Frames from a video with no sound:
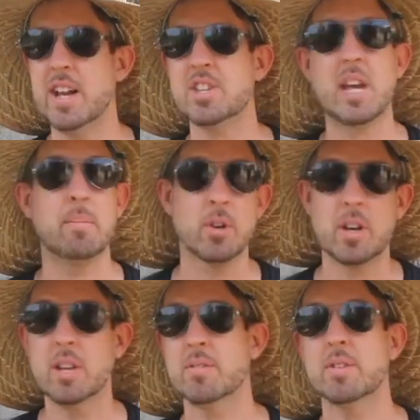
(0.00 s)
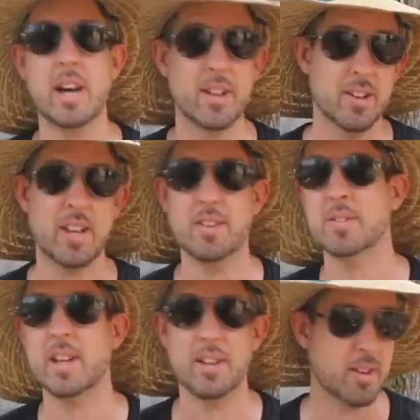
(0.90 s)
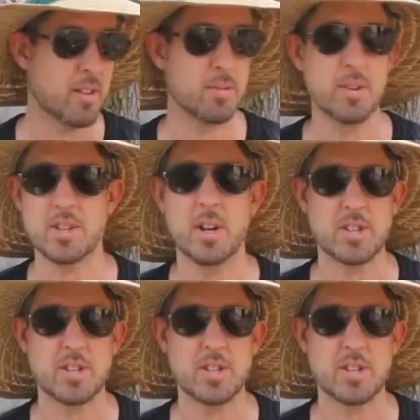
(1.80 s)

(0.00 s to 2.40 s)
And I just kept looking through that and looking through that and looking through it.